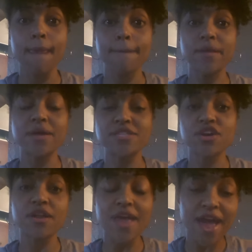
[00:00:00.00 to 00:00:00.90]
Because they're
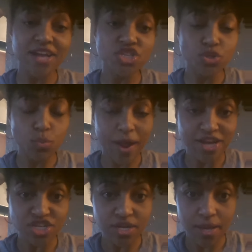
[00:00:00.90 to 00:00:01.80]
going to ask you
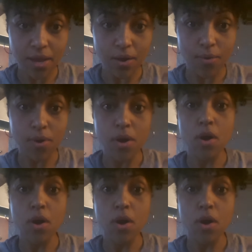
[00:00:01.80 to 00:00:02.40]
rationale